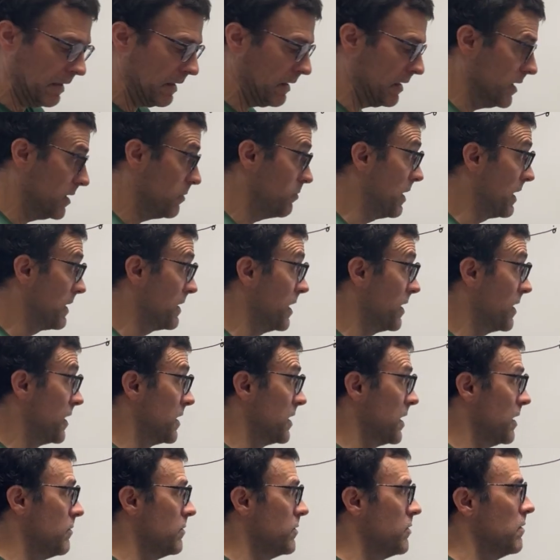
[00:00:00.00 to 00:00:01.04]
let's make that
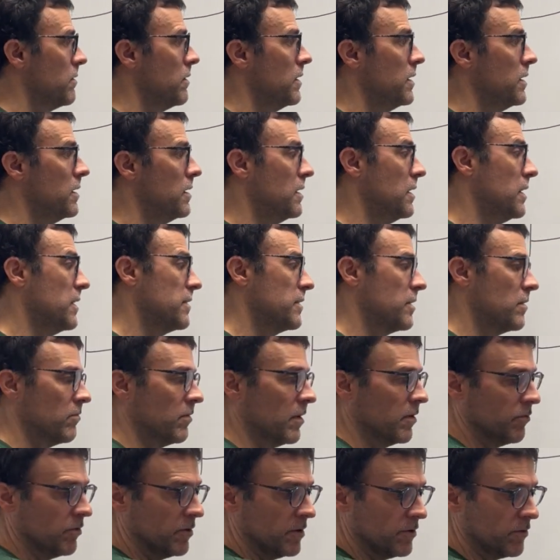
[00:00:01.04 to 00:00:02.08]
assumption later
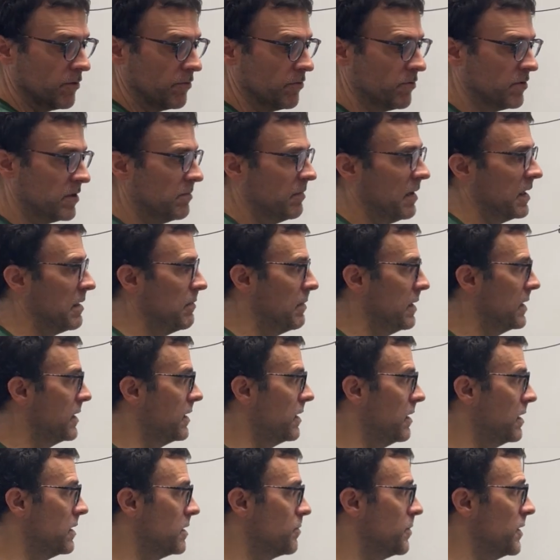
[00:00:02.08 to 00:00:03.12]
when we introduce the
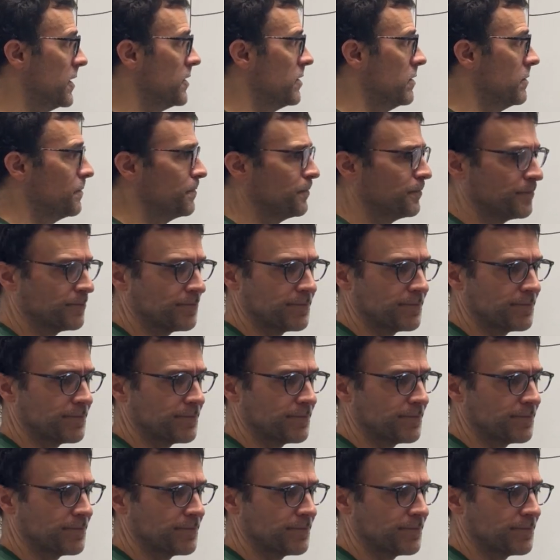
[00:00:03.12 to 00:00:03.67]
mathematical expression.